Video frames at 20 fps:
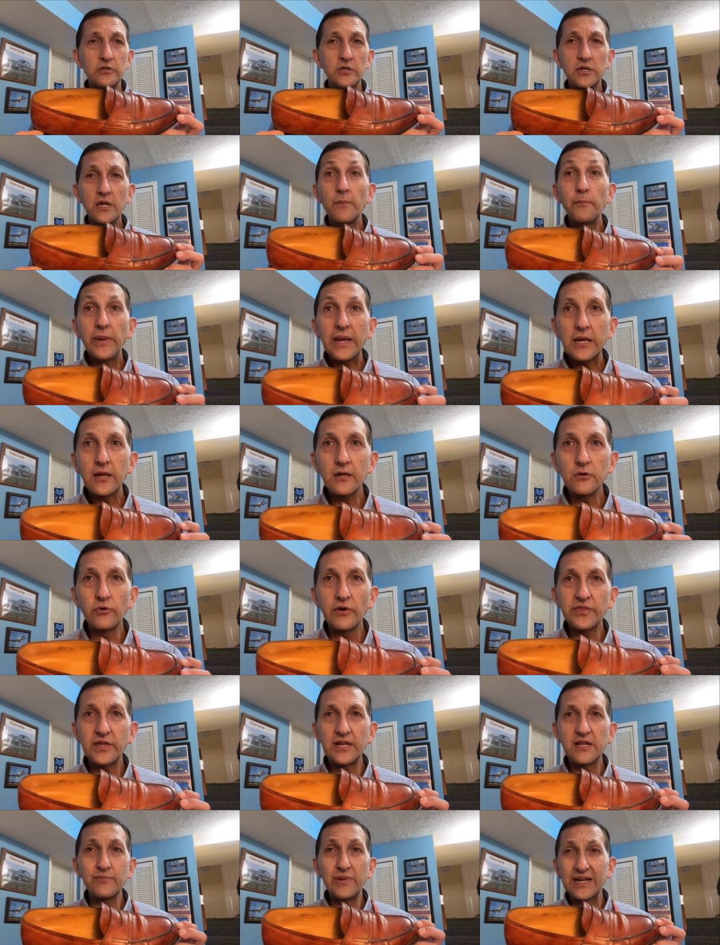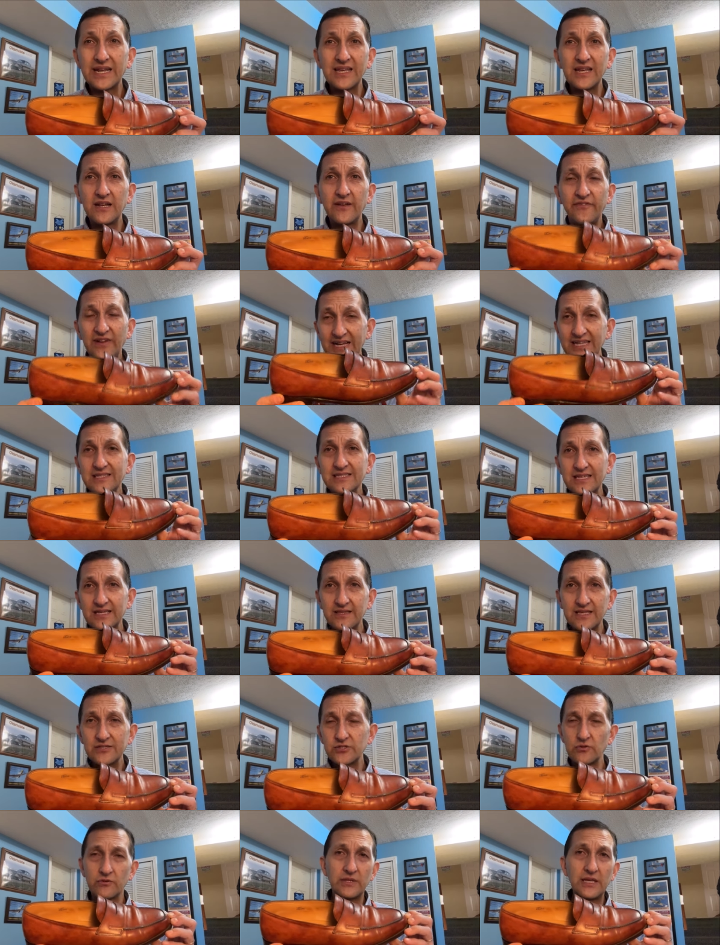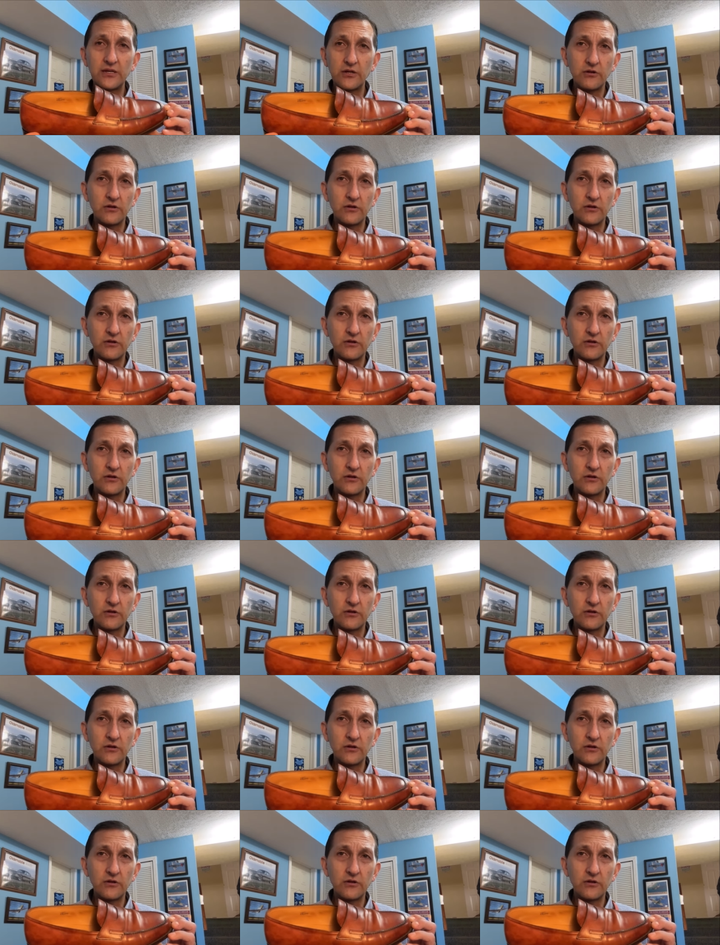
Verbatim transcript: compare with anybody and if i said this or they